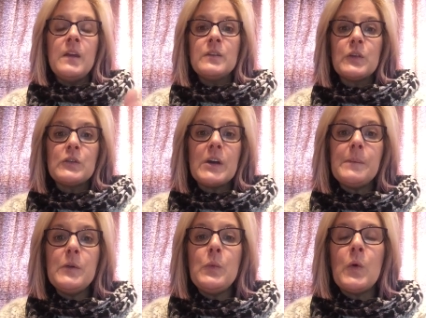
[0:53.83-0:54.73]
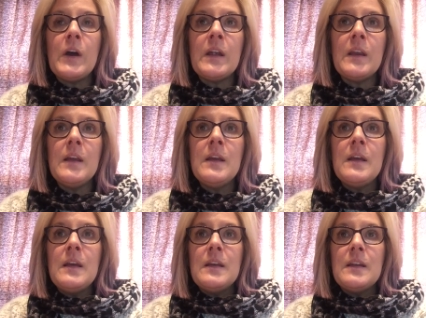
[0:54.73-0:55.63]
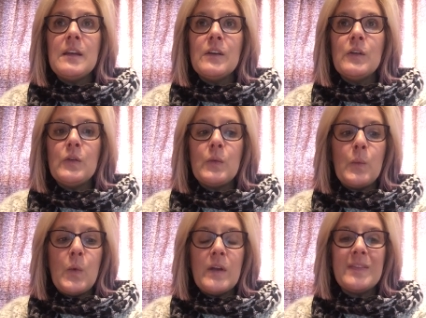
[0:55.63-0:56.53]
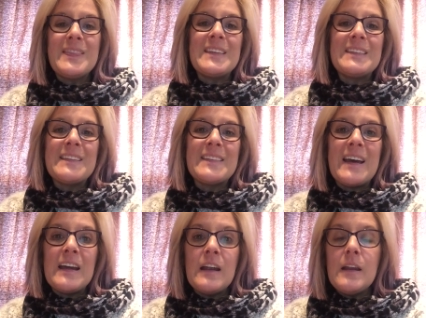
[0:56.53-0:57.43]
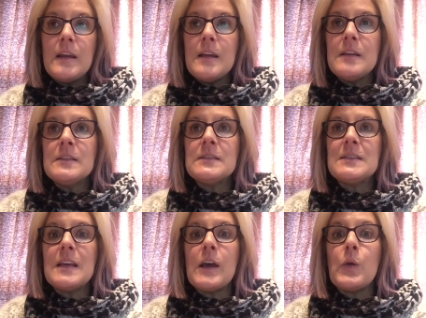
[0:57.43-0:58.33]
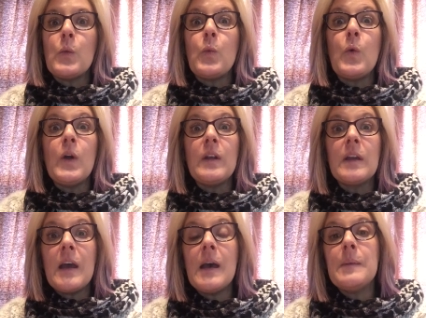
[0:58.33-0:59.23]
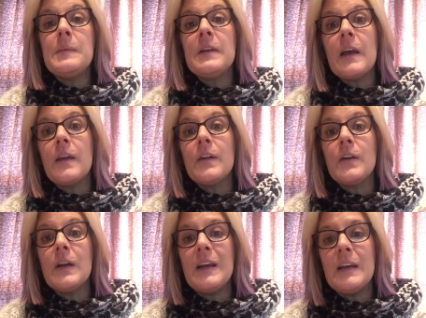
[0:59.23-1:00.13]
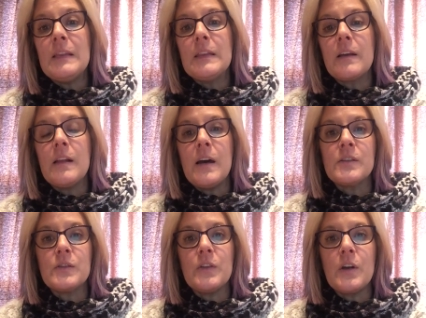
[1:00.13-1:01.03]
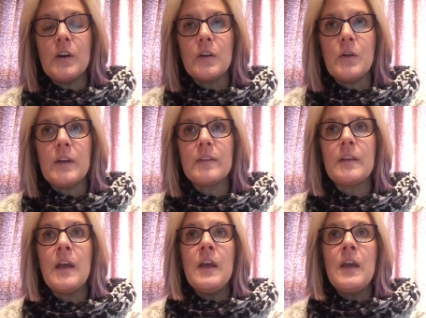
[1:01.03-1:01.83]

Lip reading: So chapter 1 deals with the societies that would come together in the Clash of the Conquest.